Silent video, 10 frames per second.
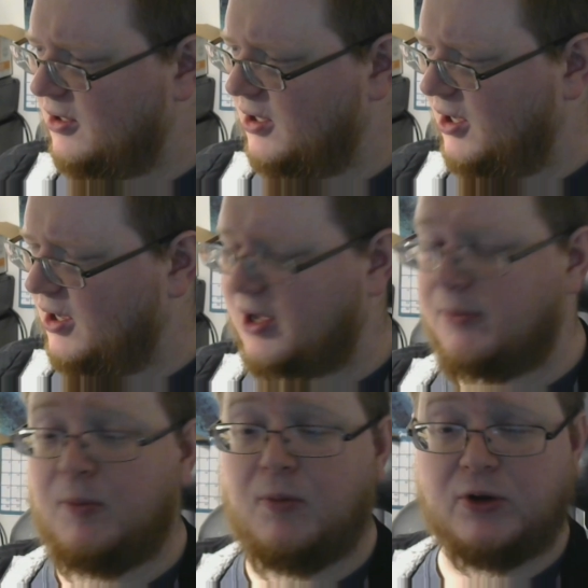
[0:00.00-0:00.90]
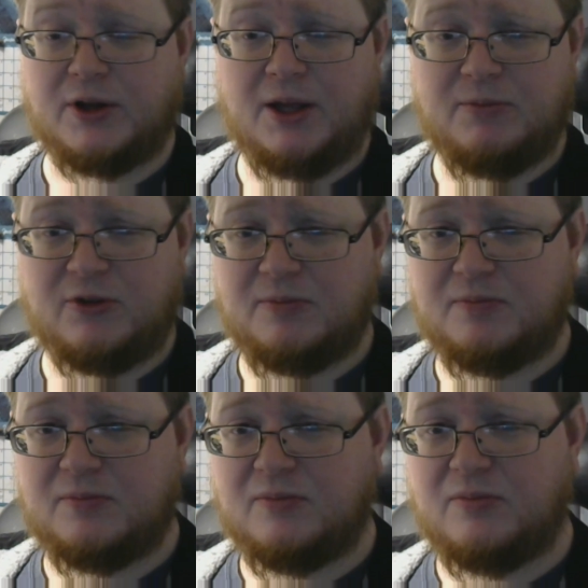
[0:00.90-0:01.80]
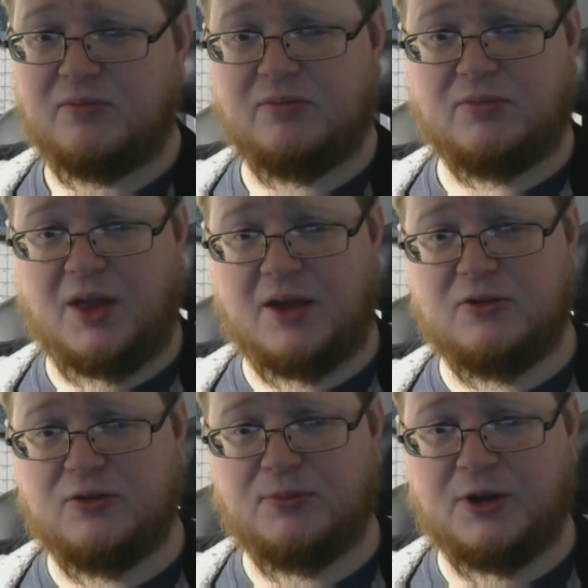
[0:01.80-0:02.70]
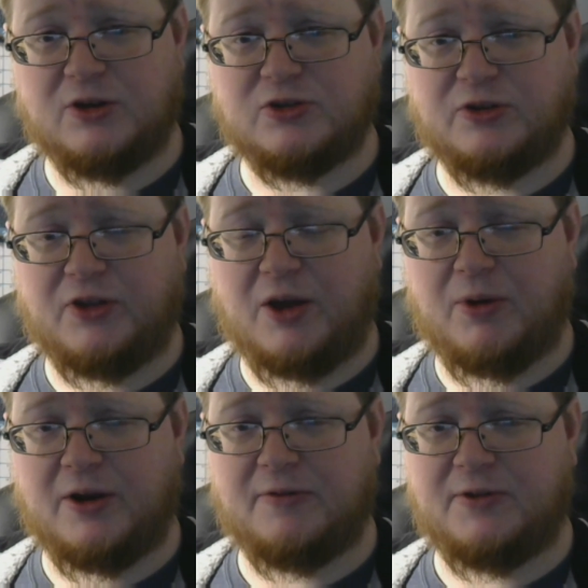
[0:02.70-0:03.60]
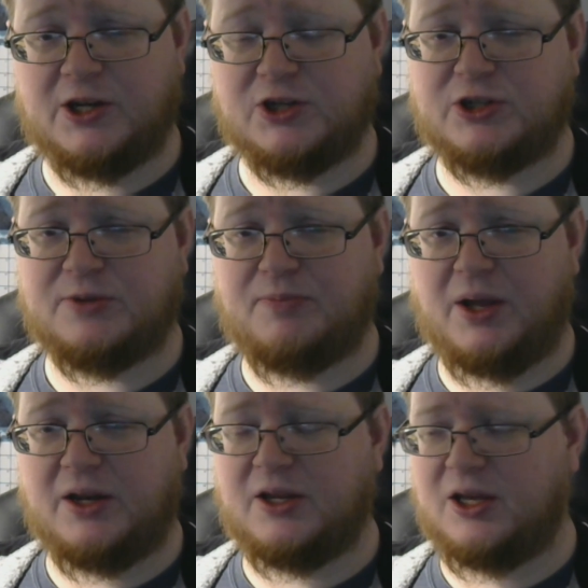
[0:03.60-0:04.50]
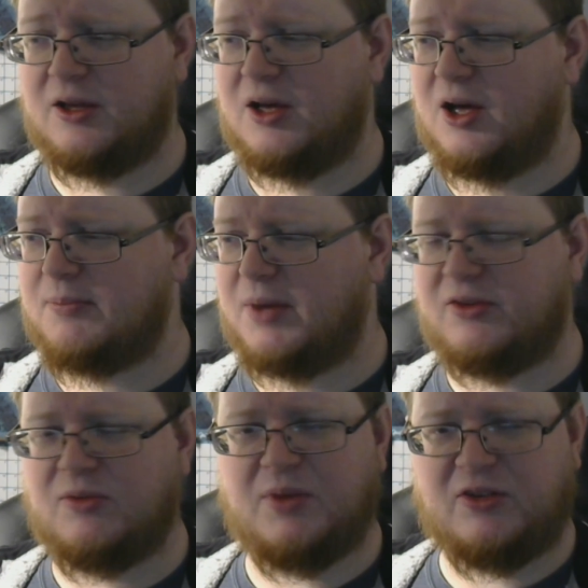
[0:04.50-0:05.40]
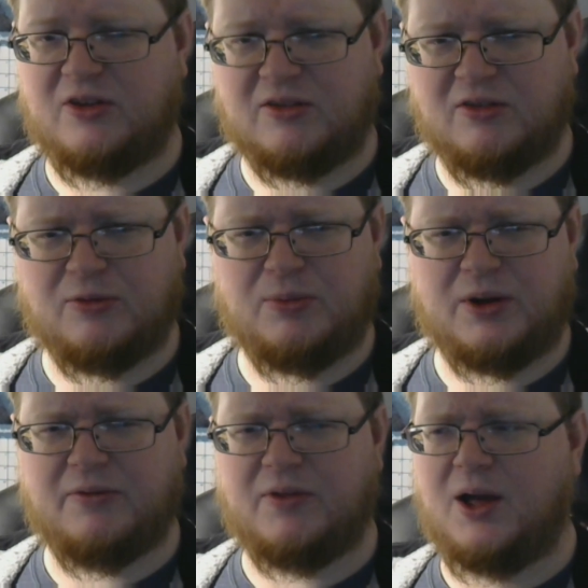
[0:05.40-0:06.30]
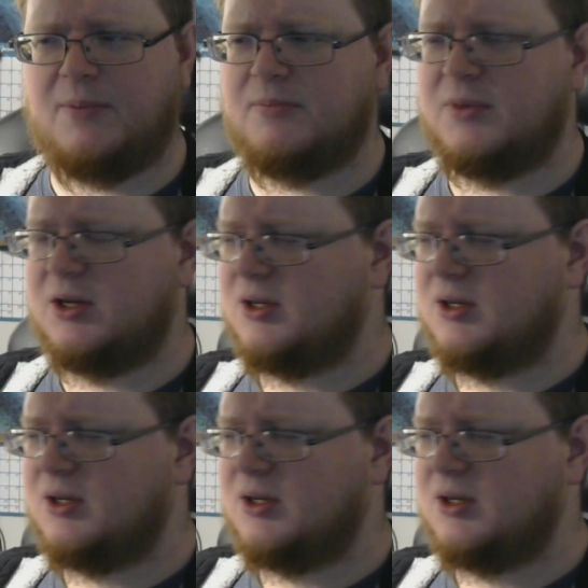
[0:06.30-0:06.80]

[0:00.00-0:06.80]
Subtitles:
a couple board games that use miniatures that I want to finish painting. Mice and Mystics is one of them.